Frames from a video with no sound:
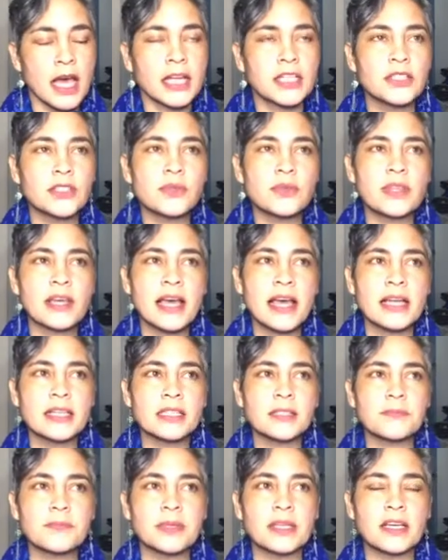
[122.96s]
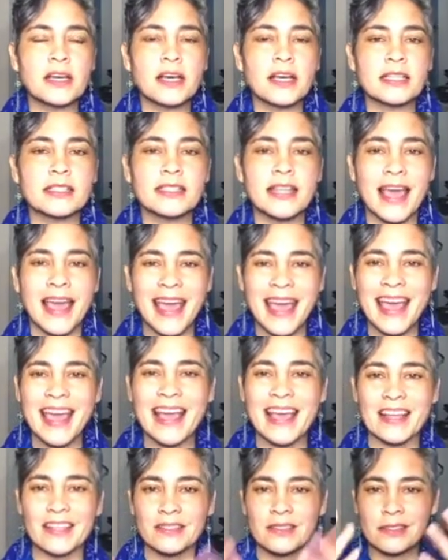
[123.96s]
I do that because the
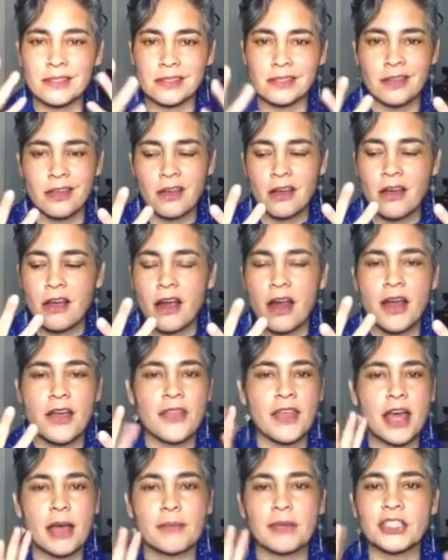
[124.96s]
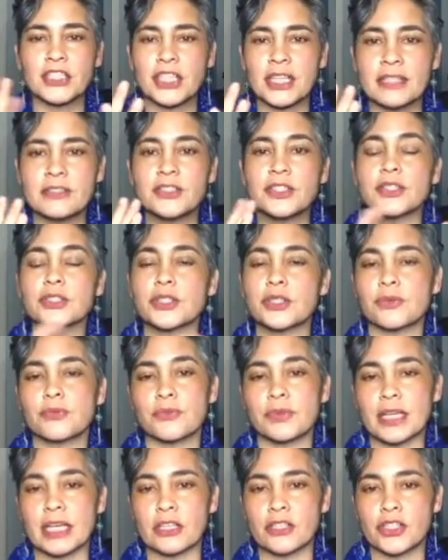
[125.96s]
hands are that much easier
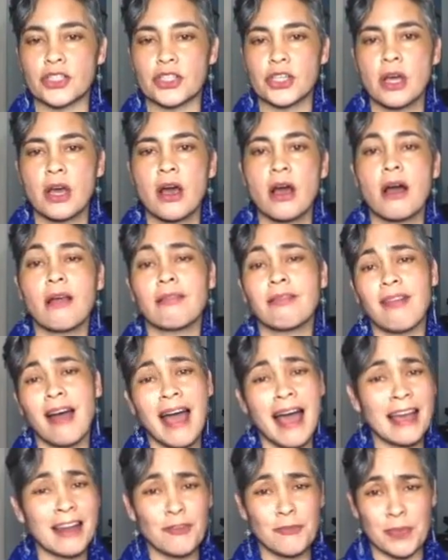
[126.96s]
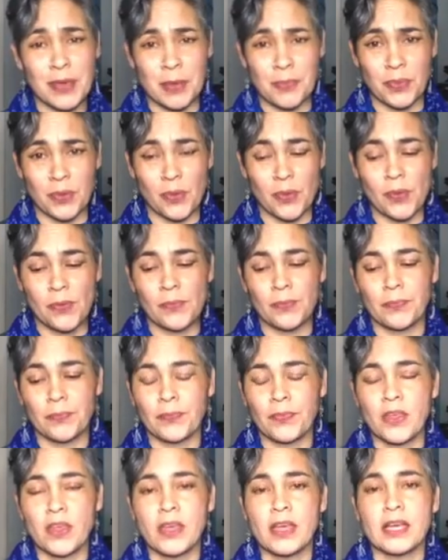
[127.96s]
to reach. A lot of
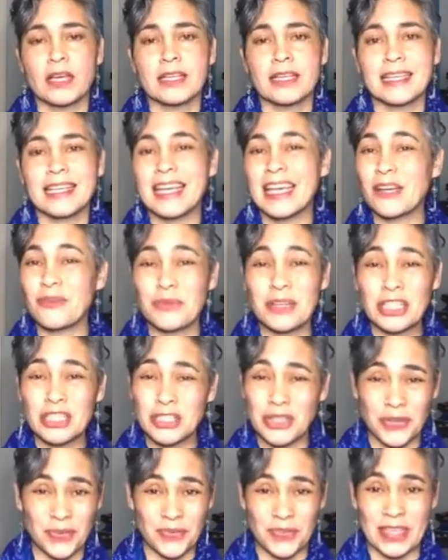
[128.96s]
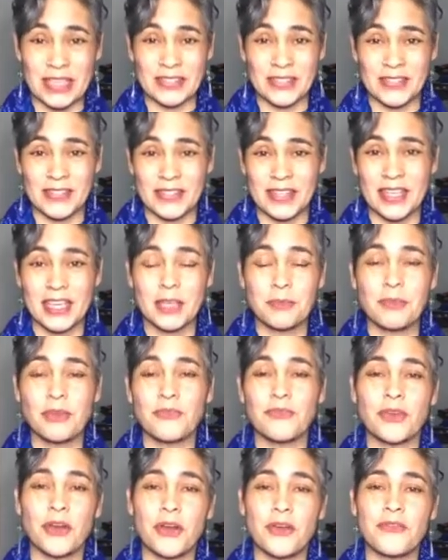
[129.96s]
people can't reach their feet. It can
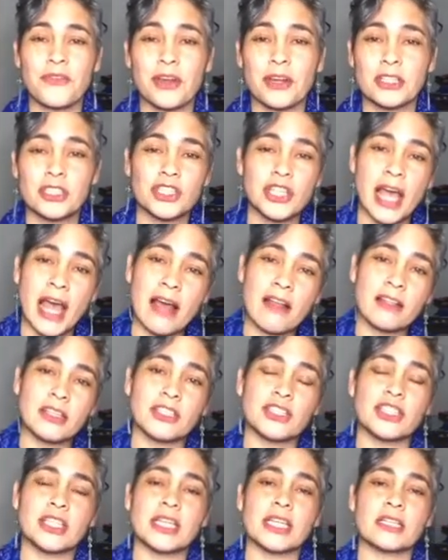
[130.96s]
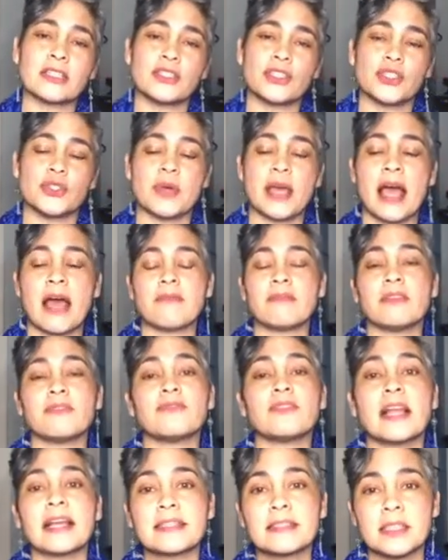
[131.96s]
be very, very challenging to have
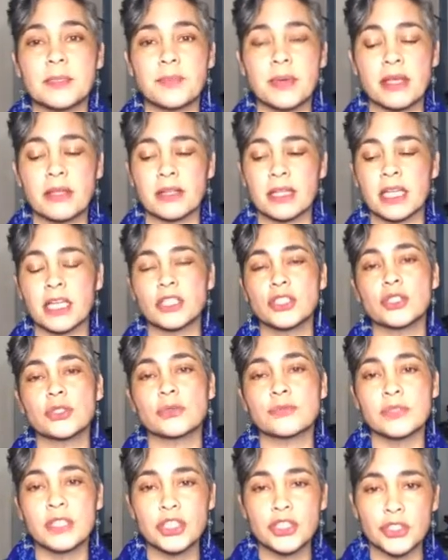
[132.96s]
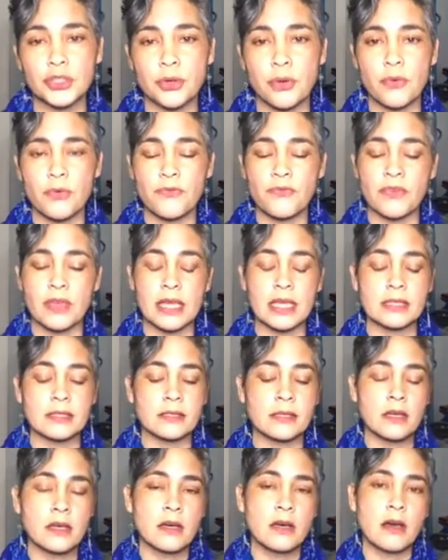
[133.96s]
the flexibility to reach your own
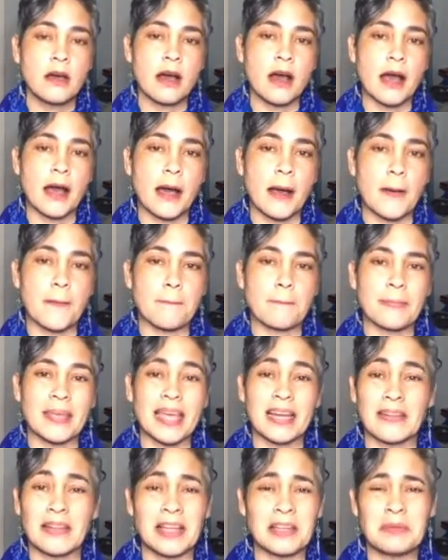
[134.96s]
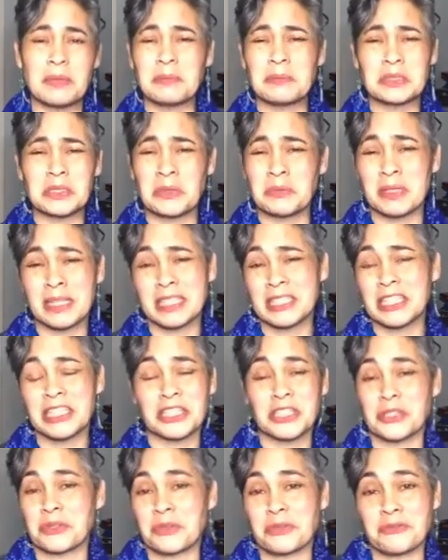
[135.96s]
feet, and a lot of people don't want to
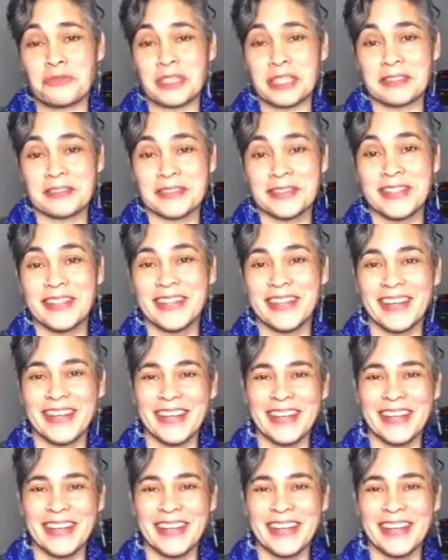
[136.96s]
touch their own feet.